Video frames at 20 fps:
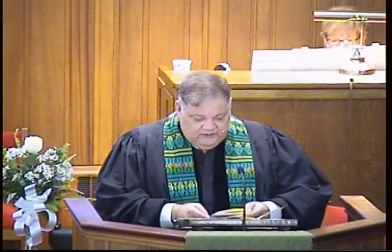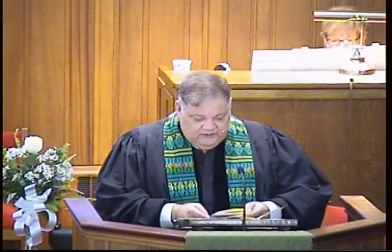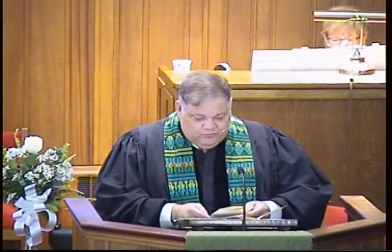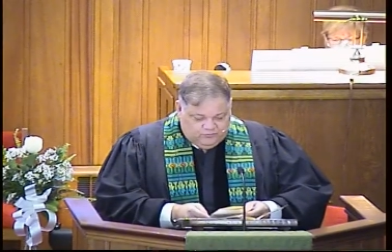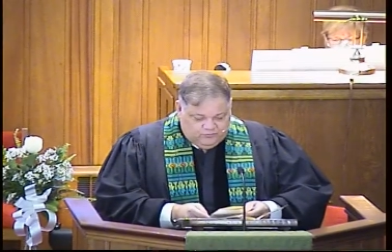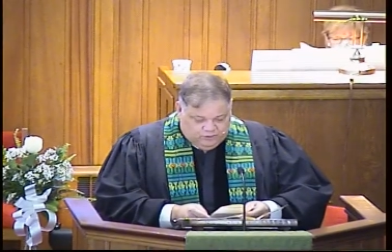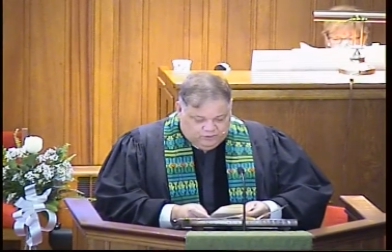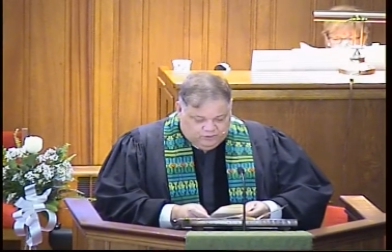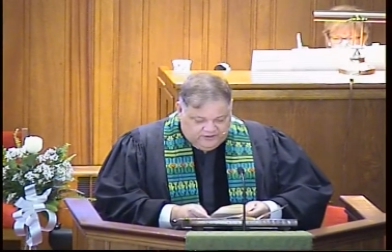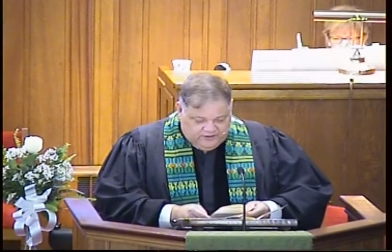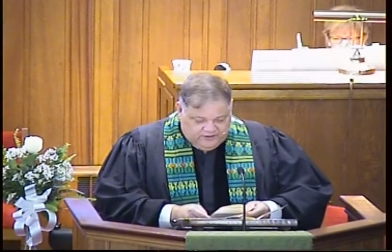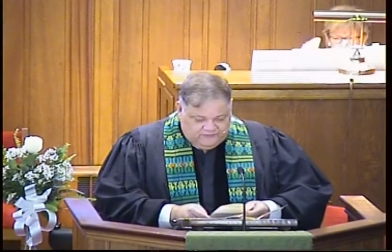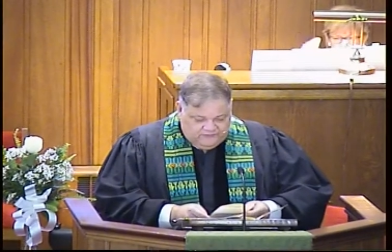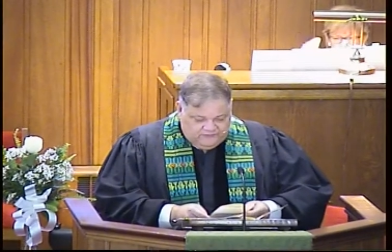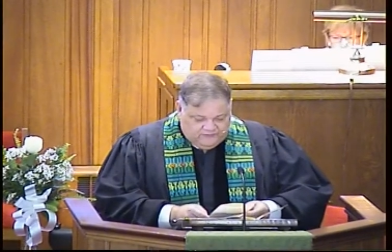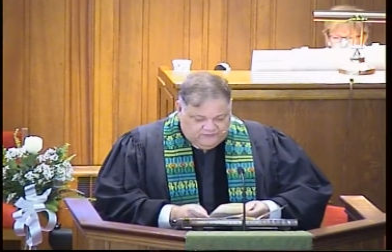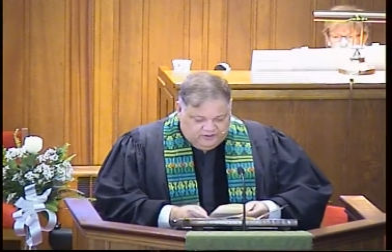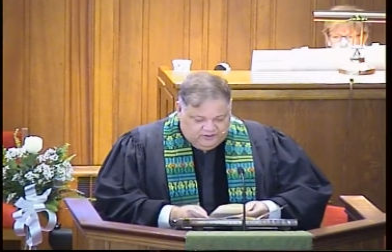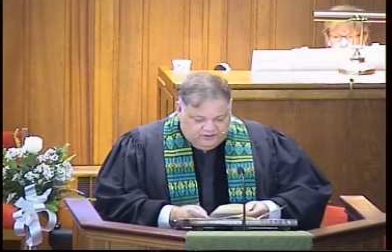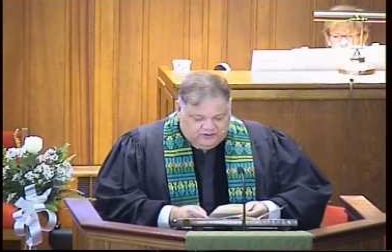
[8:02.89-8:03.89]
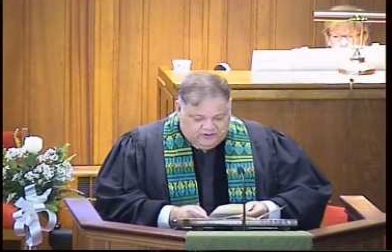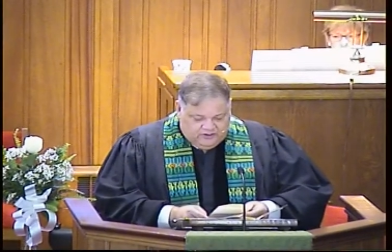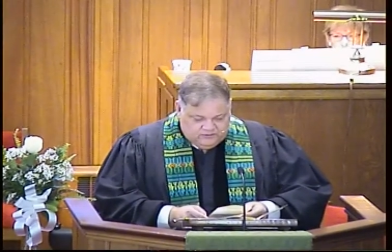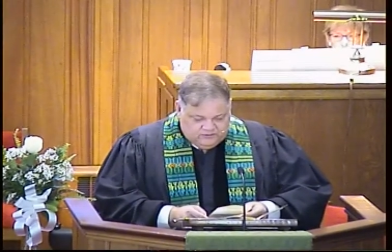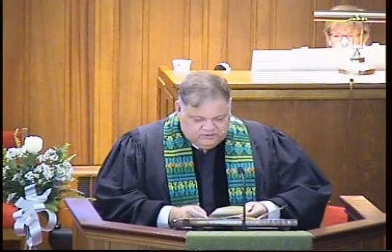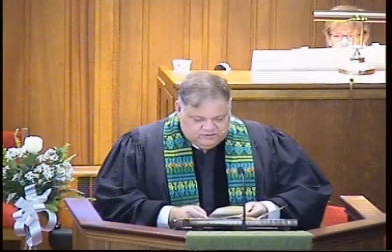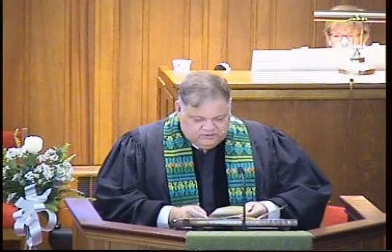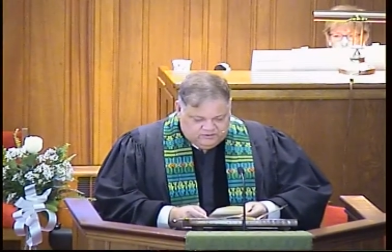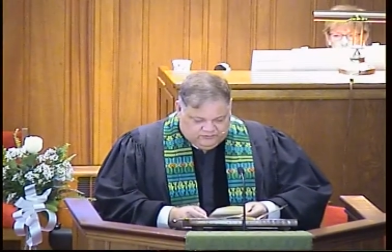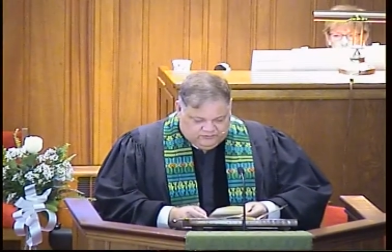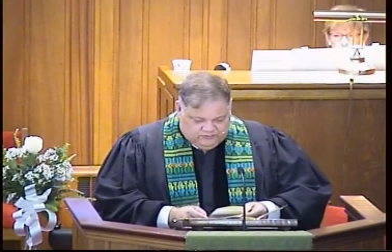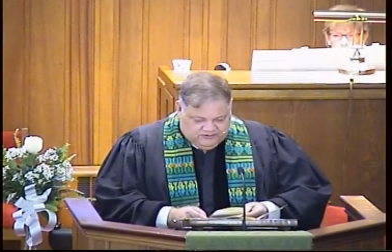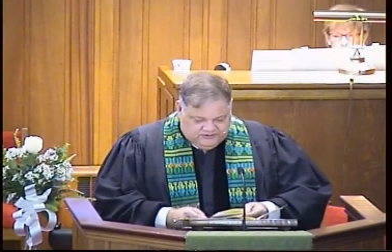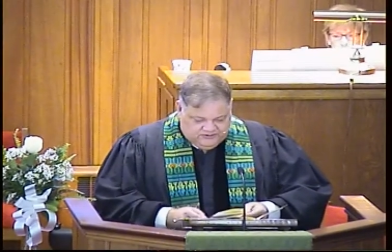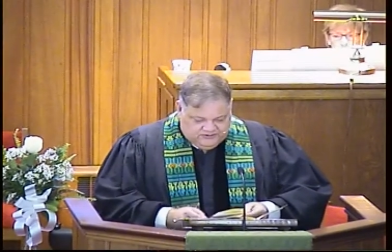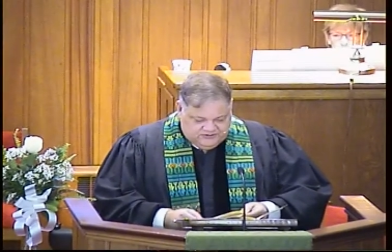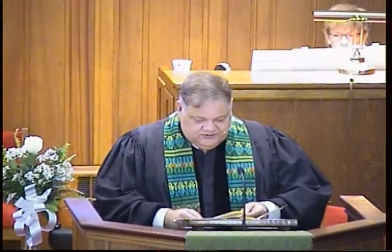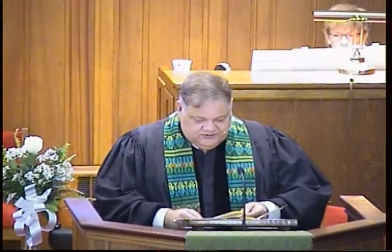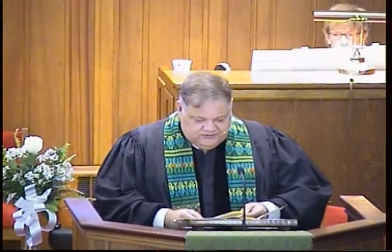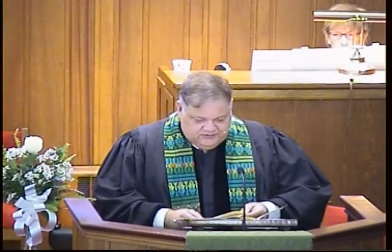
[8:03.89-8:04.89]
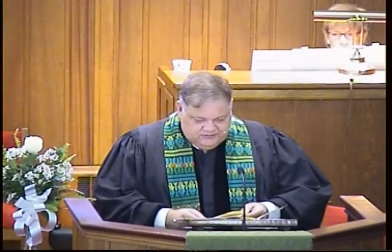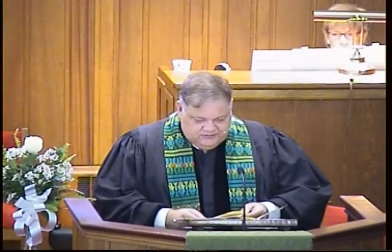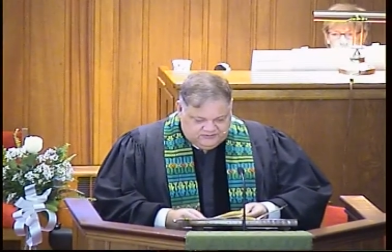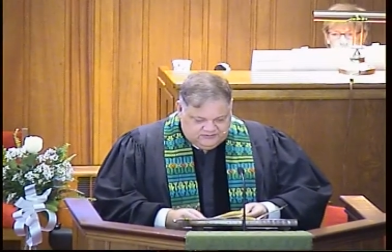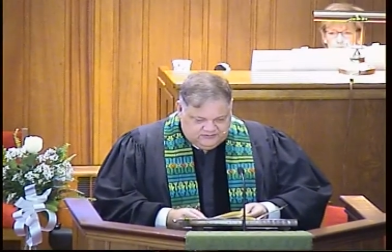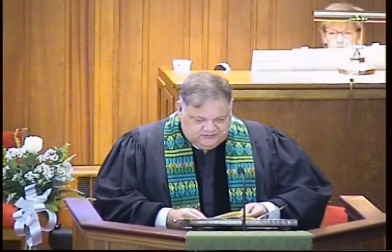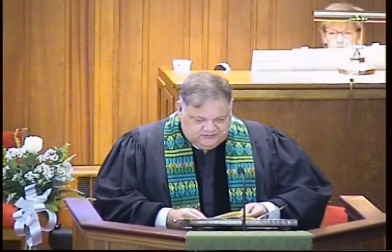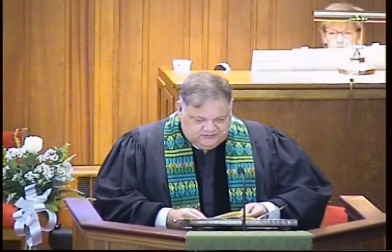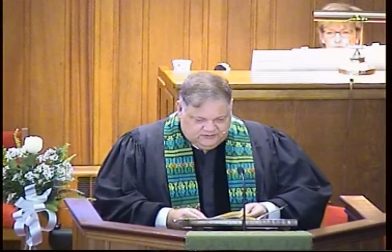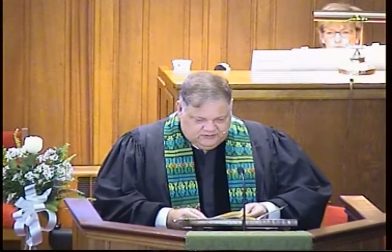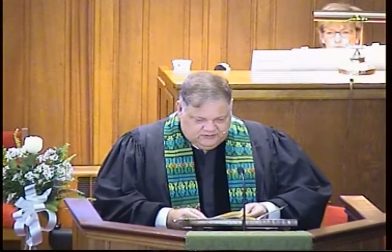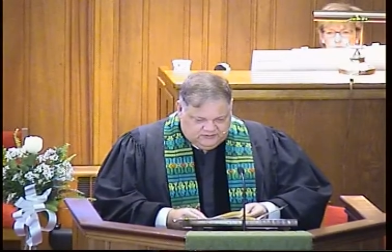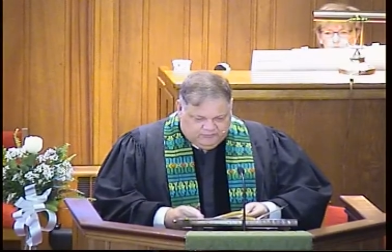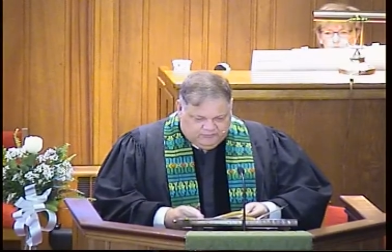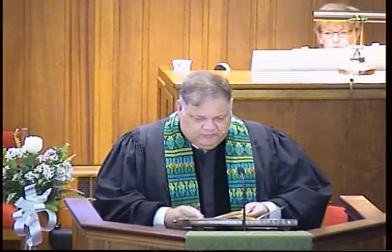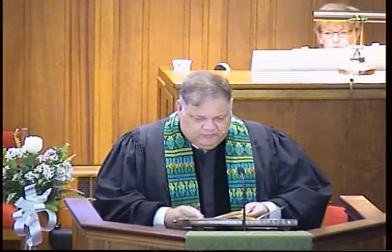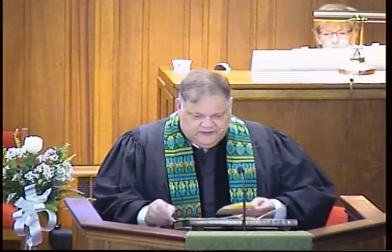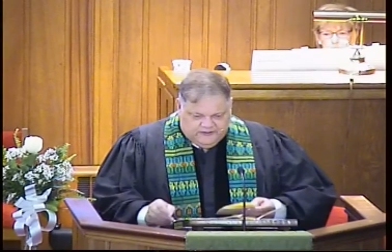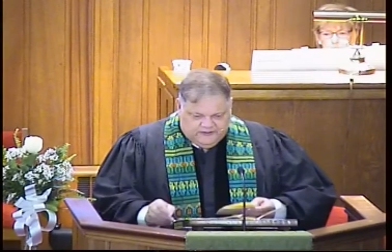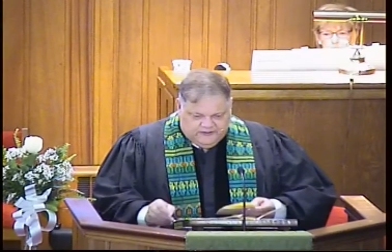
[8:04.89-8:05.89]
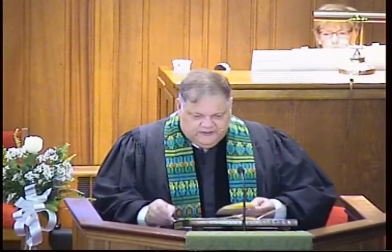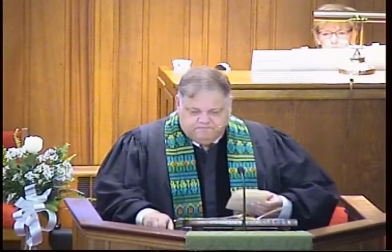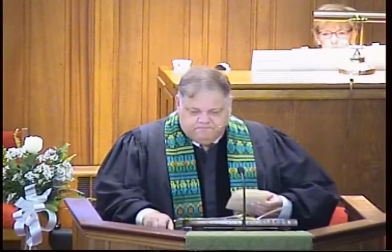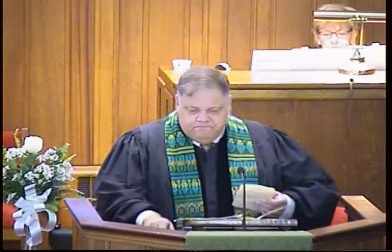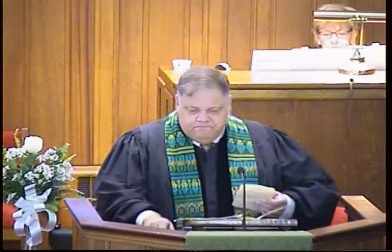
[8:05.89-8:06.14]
bread for our journeys. Amen.